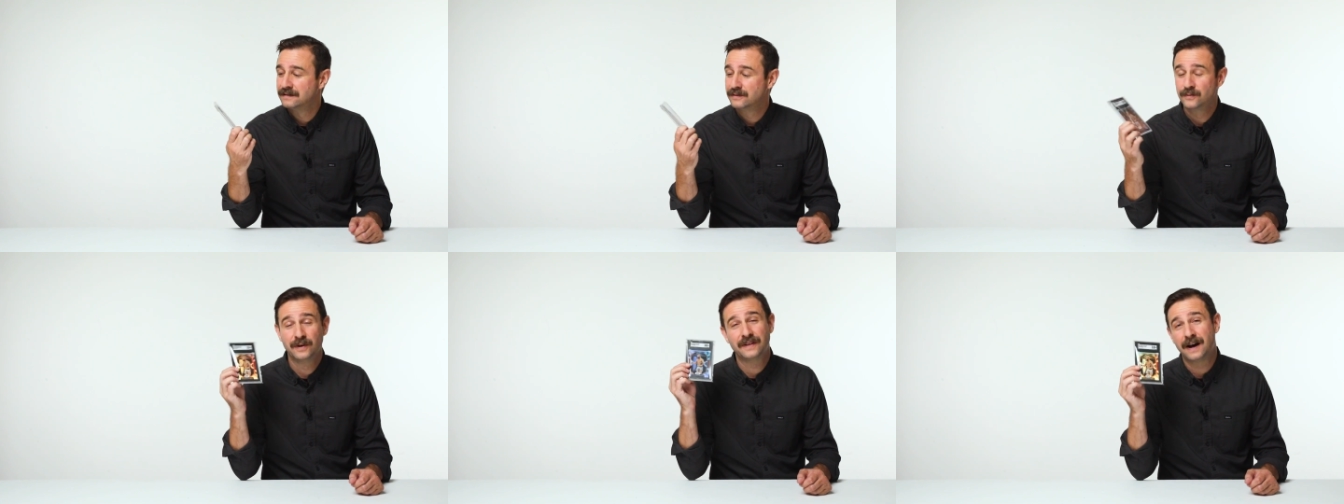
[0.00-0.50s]

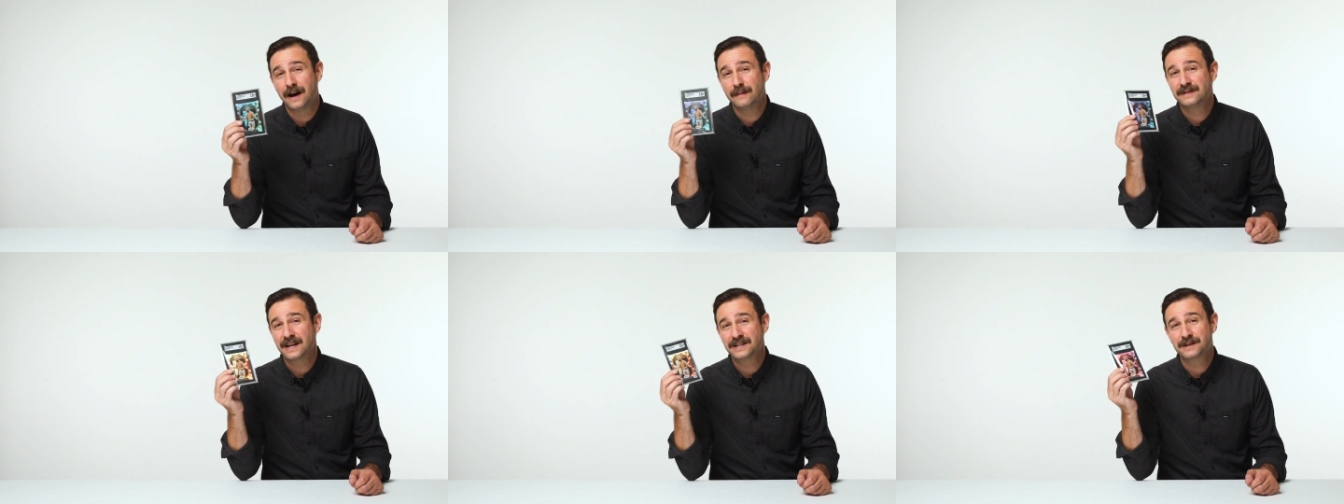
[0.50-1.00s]
with a
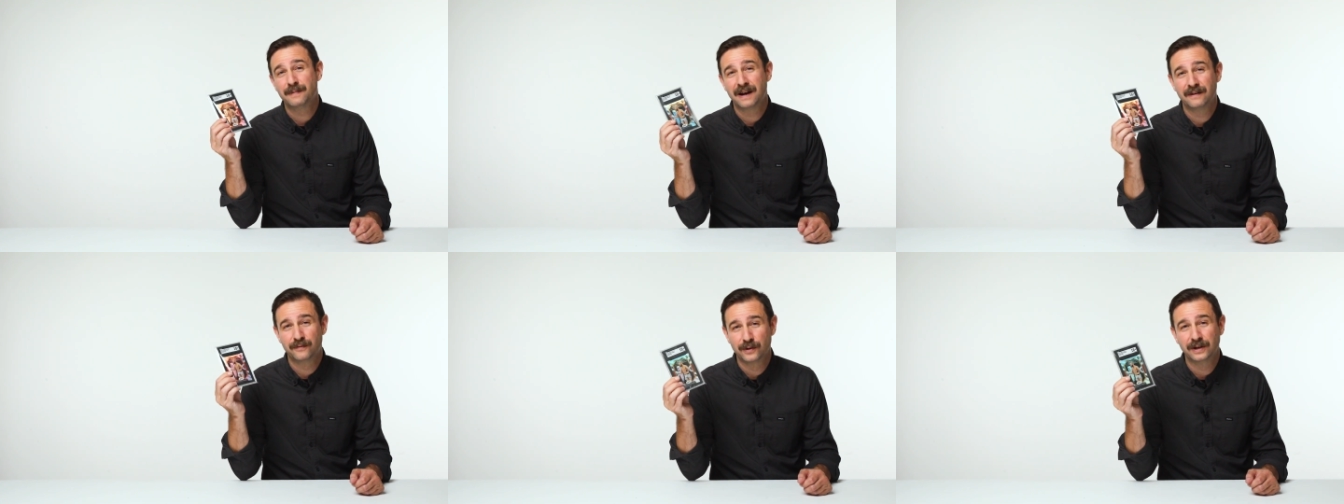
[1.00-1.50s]
Khamzat
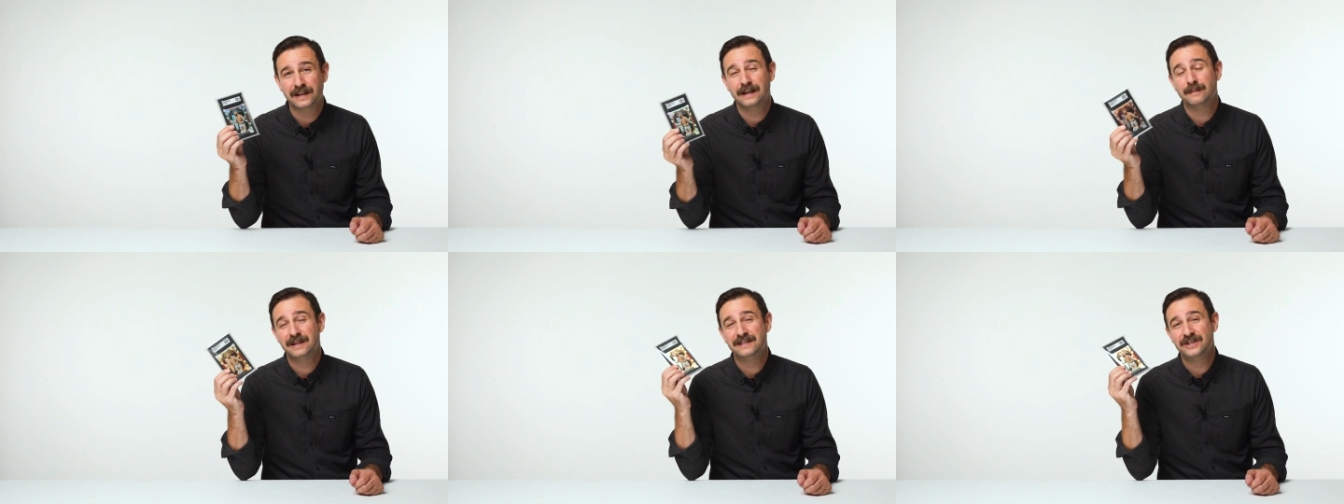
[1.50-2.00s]
Chimaev rookie.
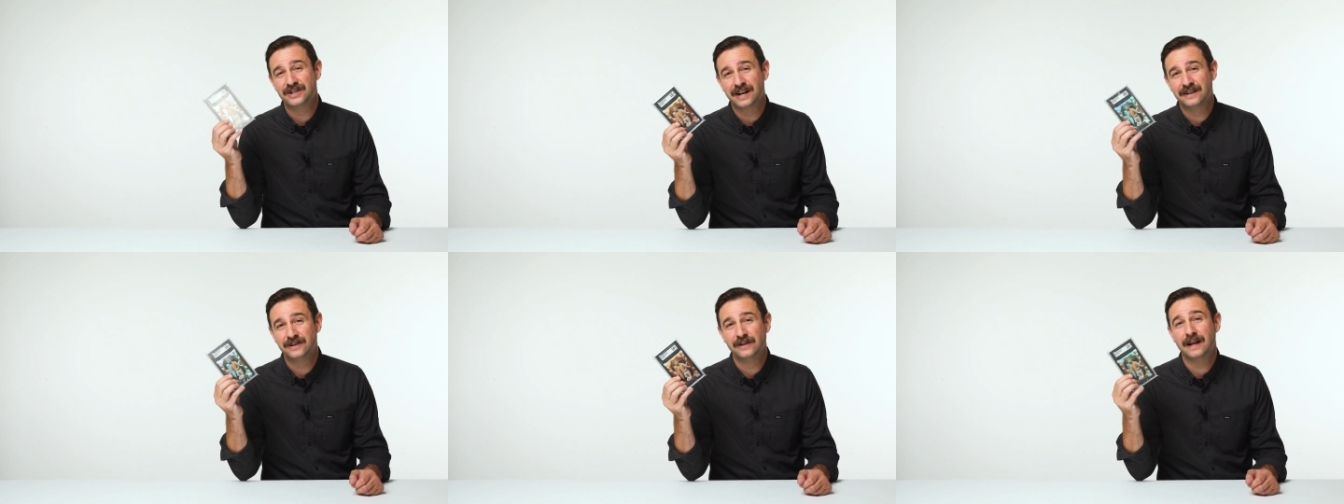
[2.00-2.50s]
I'm gonna teach you how
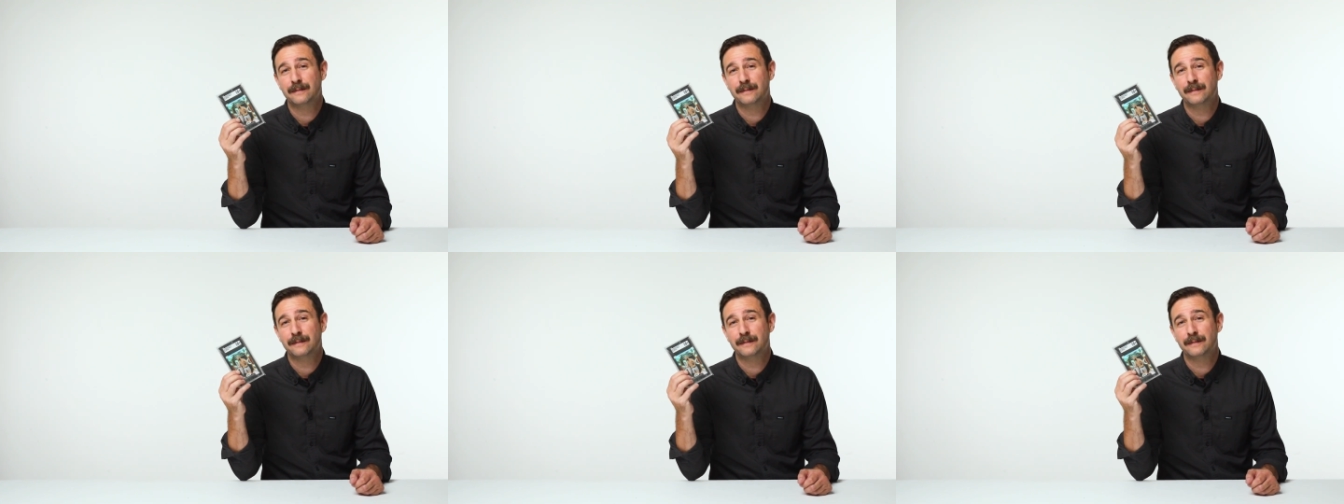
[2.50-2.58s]
to do that.